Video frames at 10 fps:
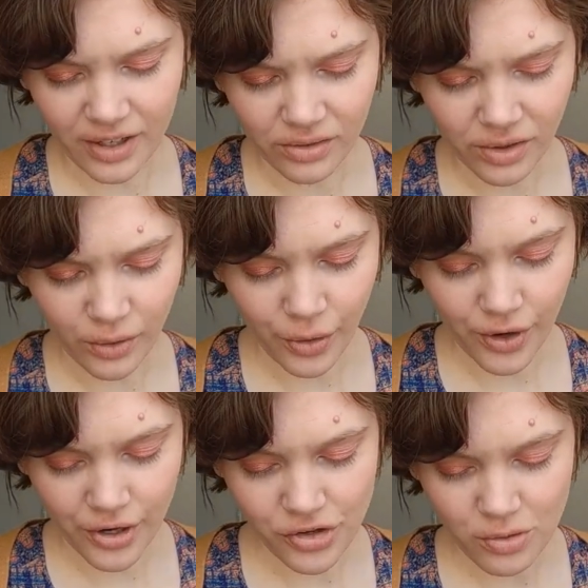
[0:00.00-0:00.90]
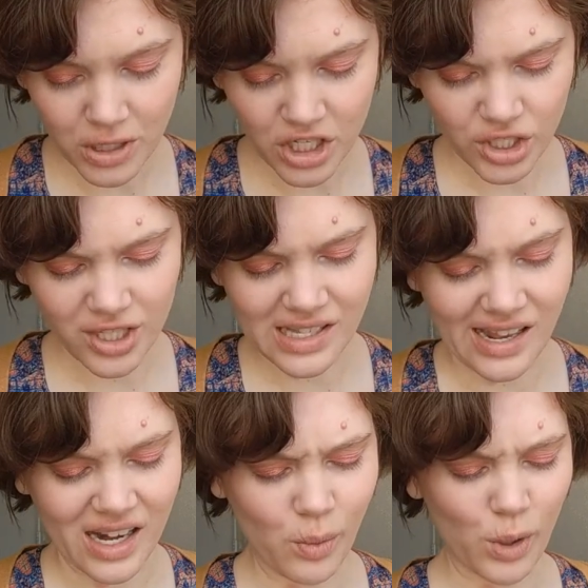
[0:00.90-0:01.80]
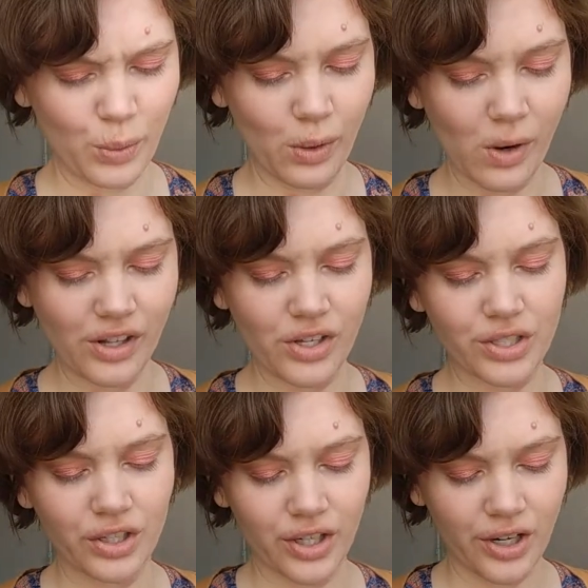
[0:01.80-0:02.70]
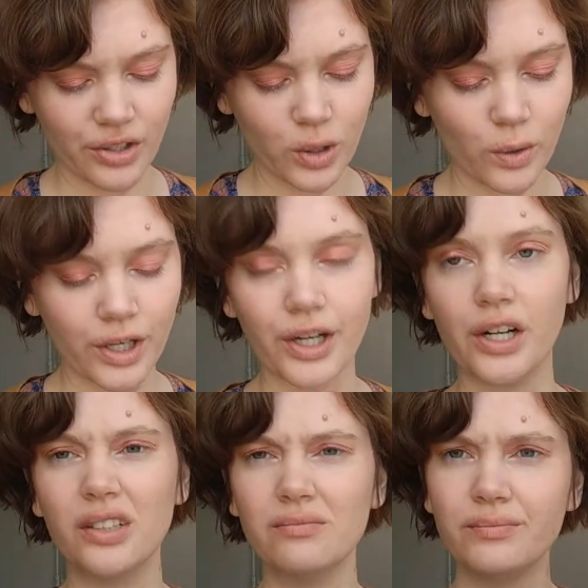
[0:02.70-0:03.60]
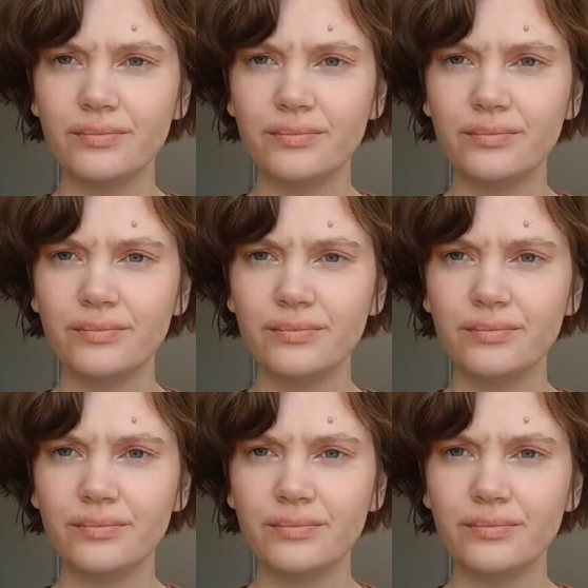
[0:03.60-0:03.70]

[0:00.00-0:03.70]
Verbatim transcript: I don't know that there are too many shades that anyone would want to use in their inner corner.